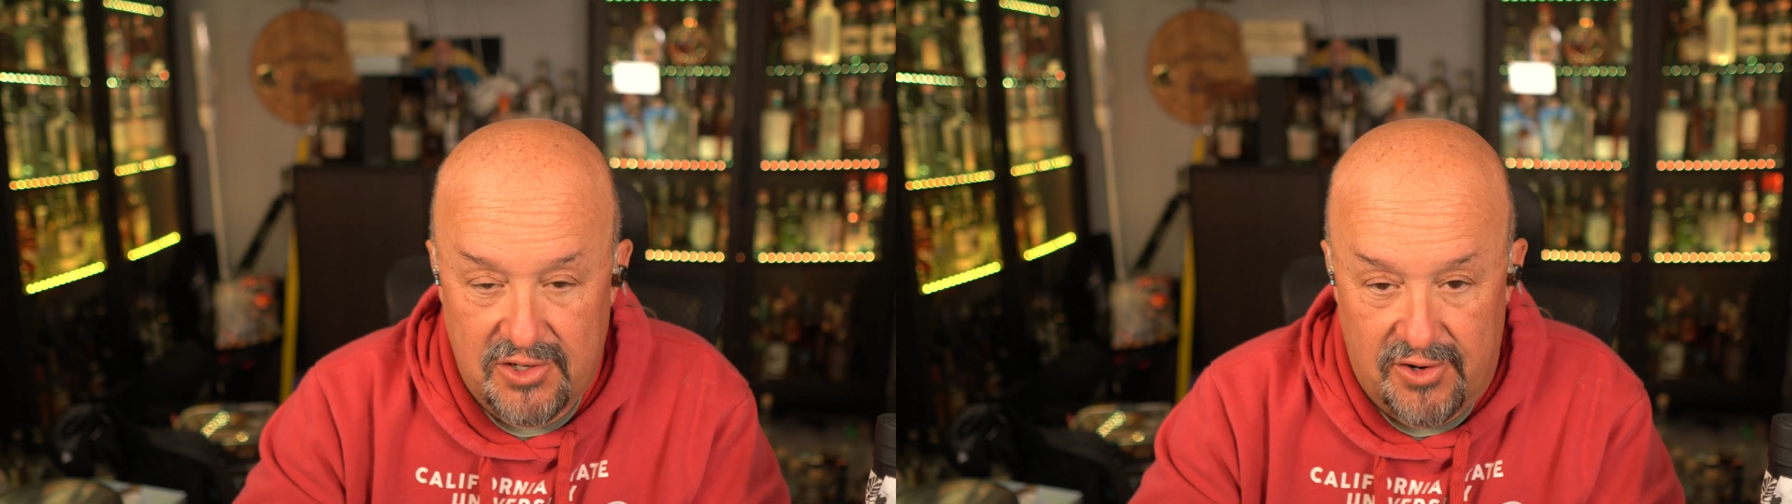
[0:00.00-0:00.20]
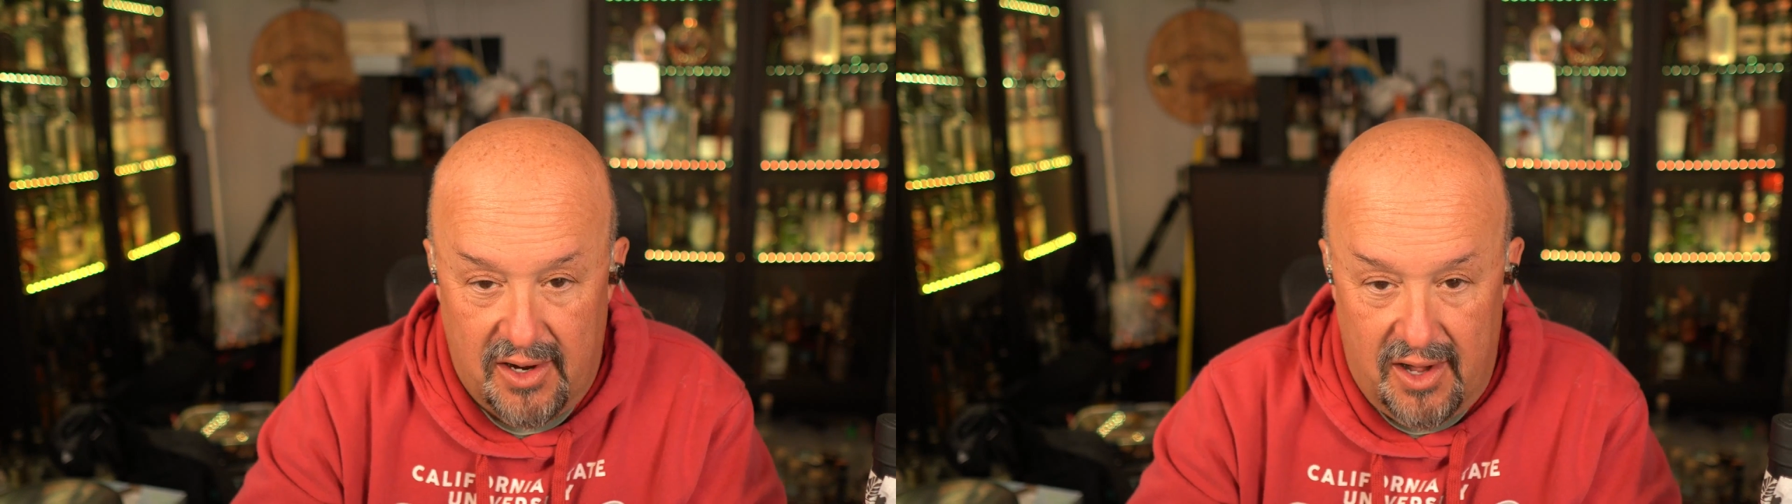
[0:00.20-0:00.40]

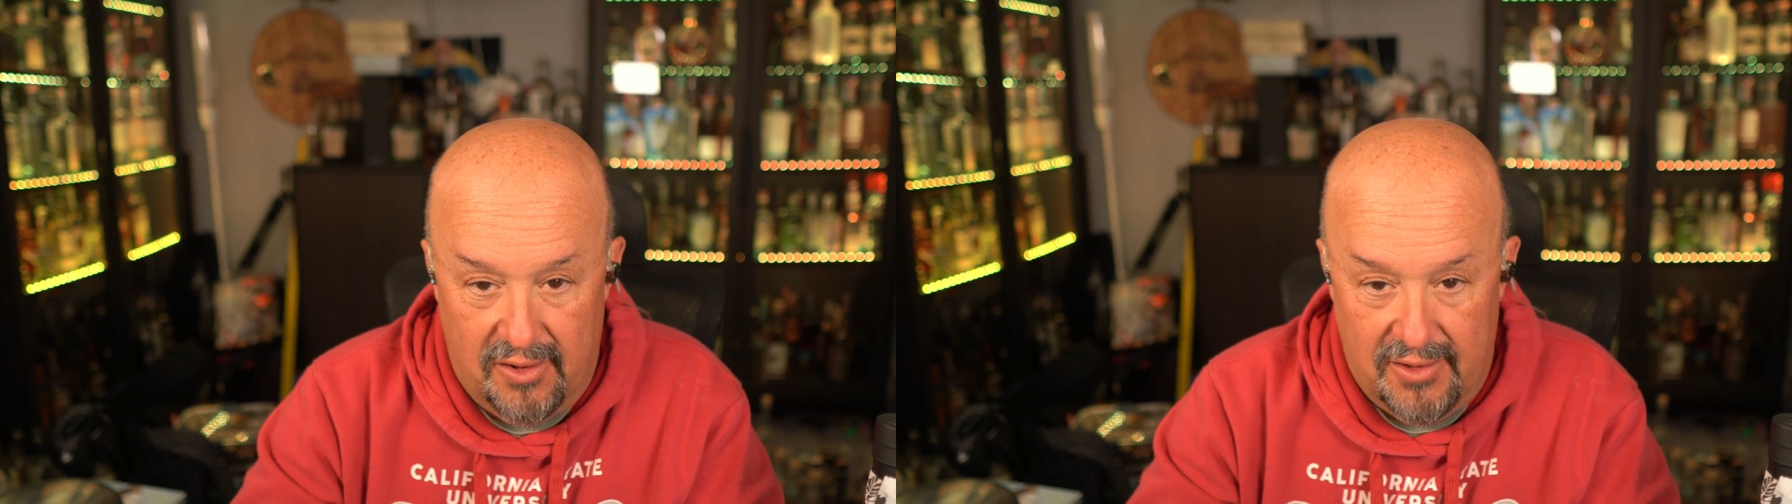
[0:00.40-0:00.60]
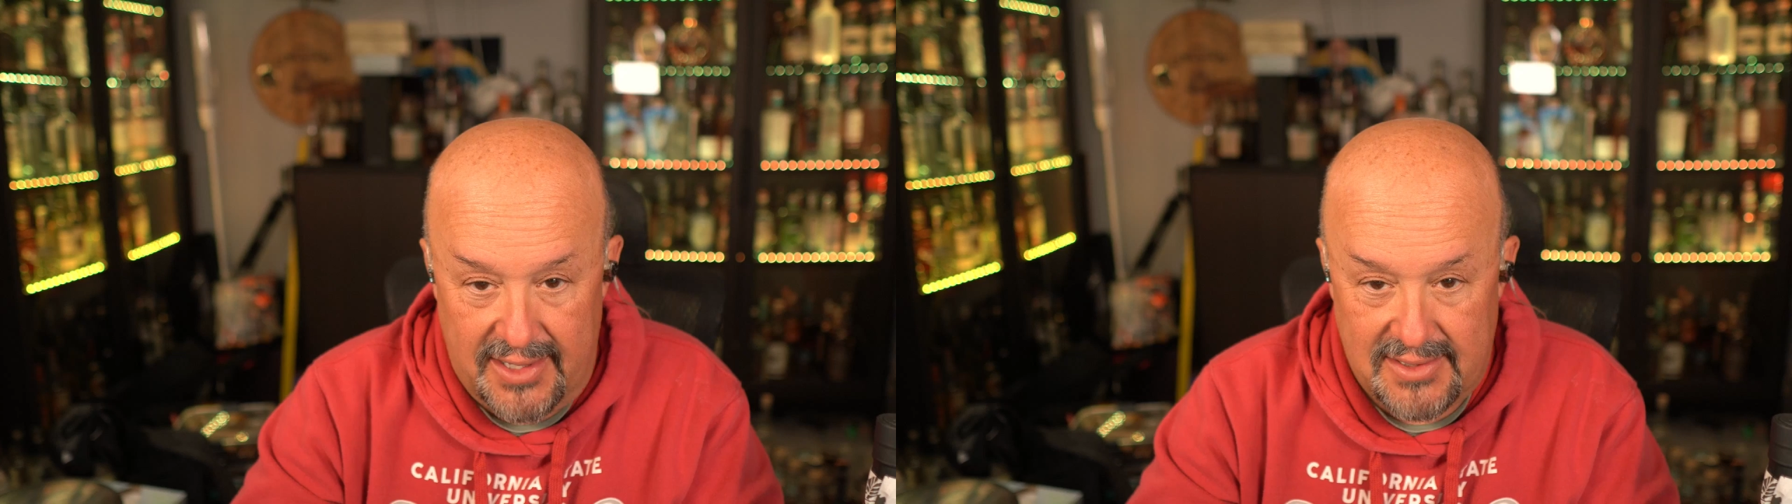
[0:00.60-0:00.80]
during
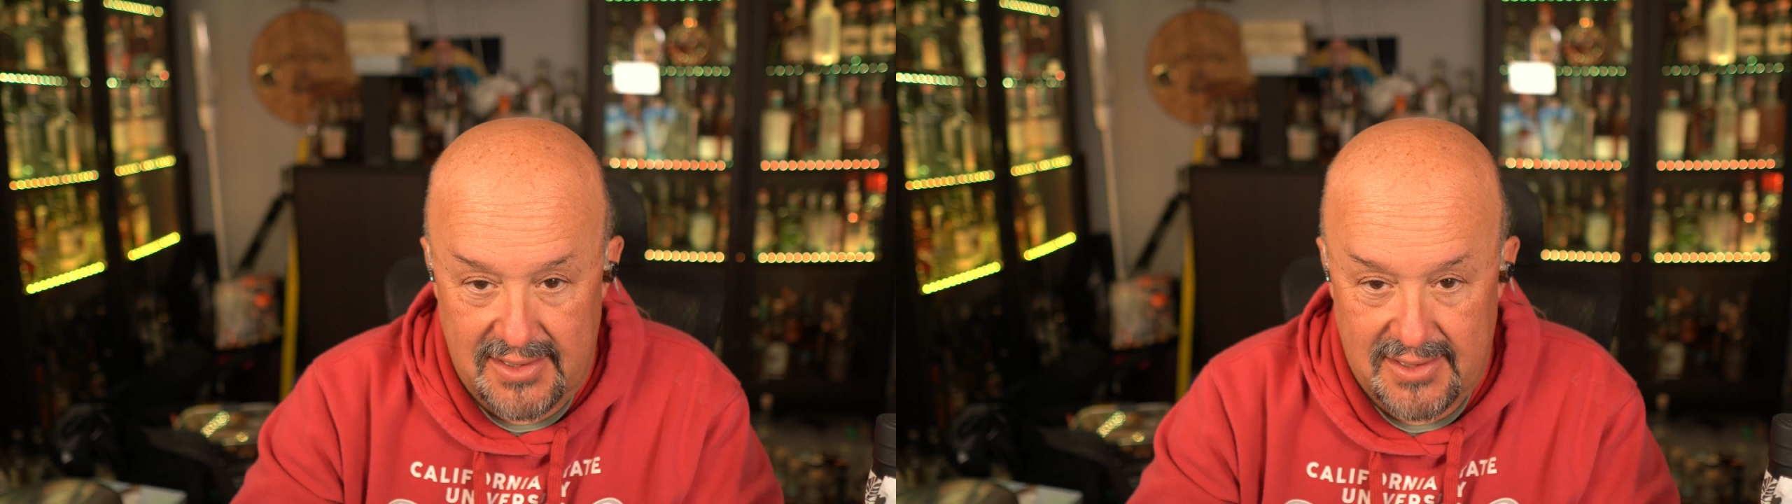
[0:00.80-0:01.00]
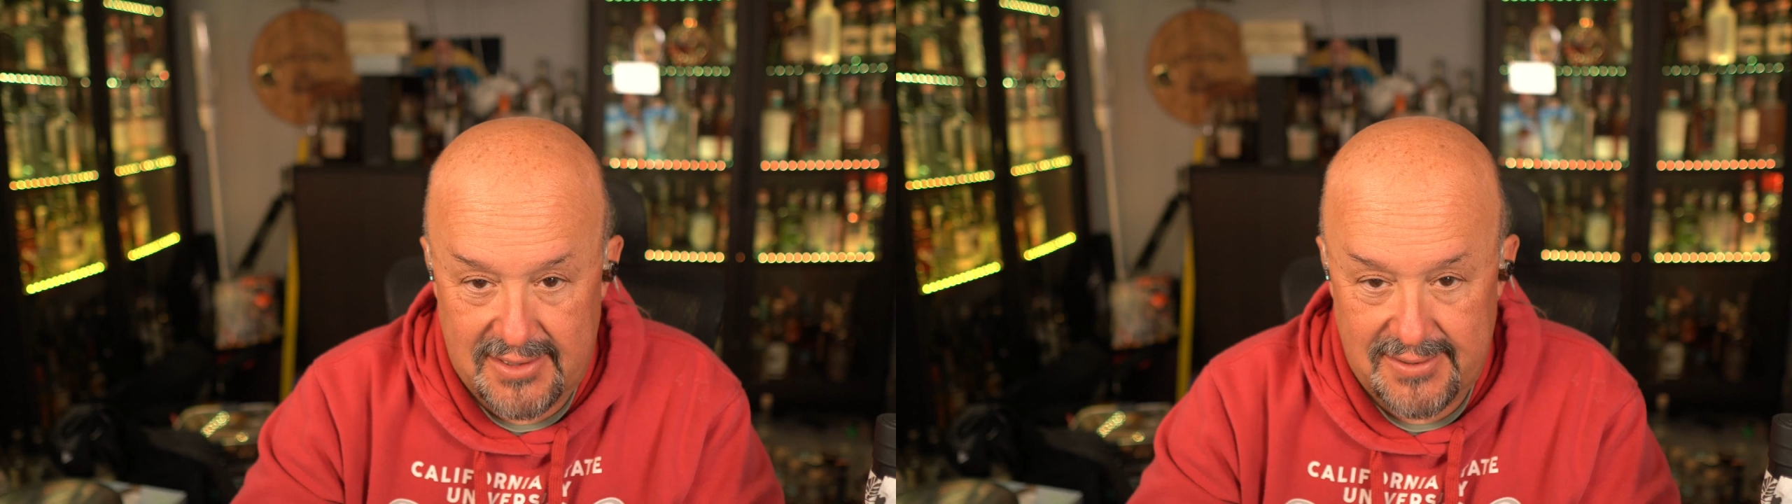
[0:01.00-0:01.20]

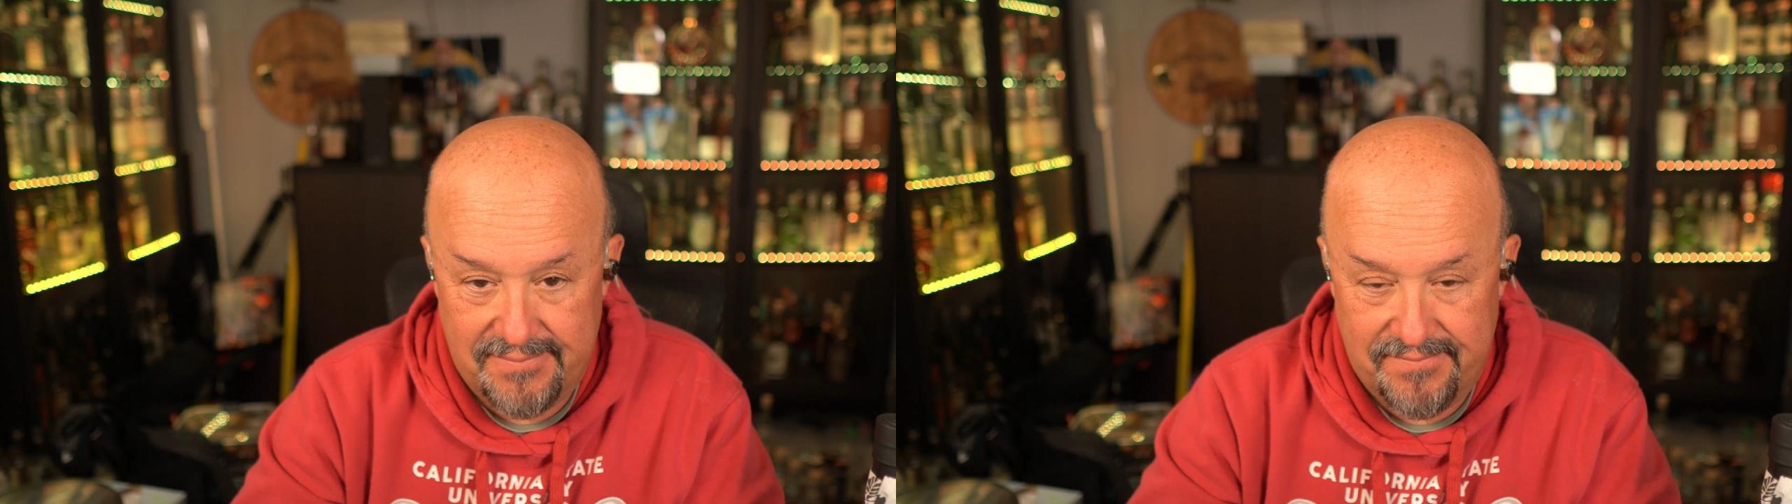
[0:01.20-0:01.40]
autolysis.